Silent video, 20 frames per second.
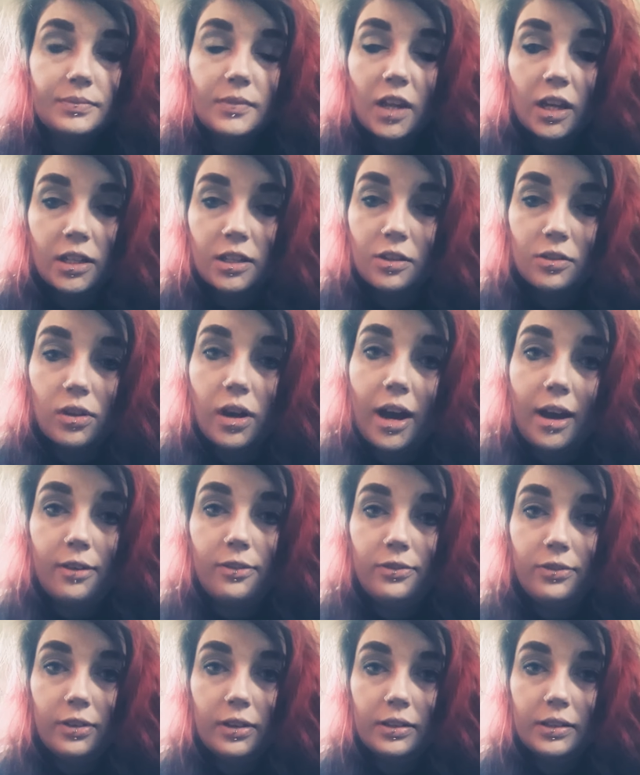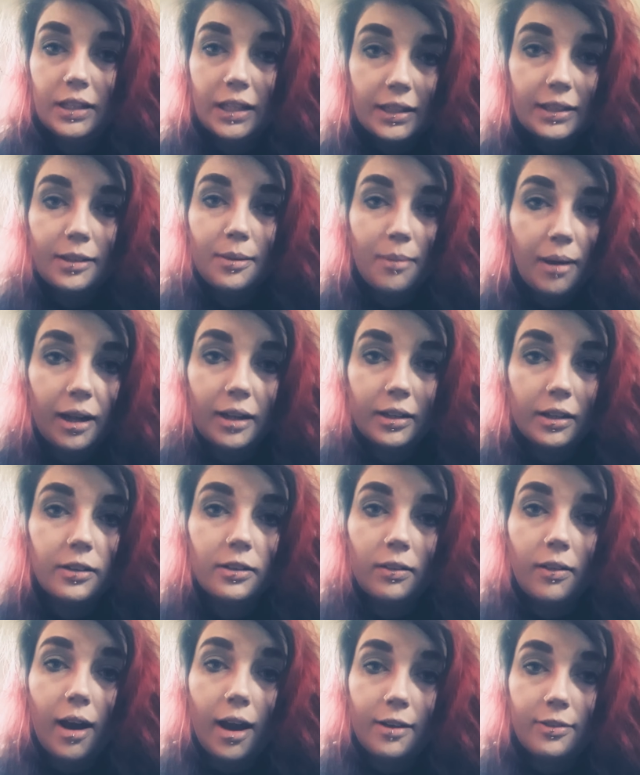in your life. Get them out of your
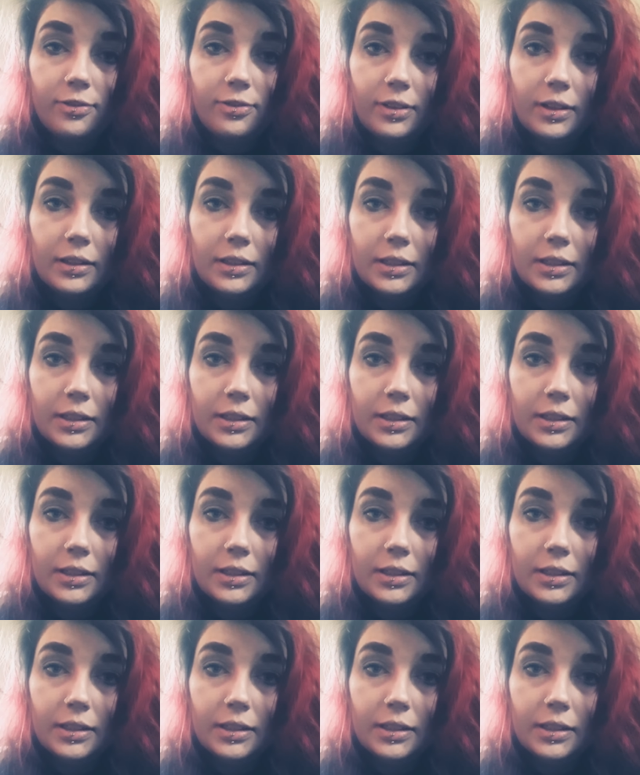life.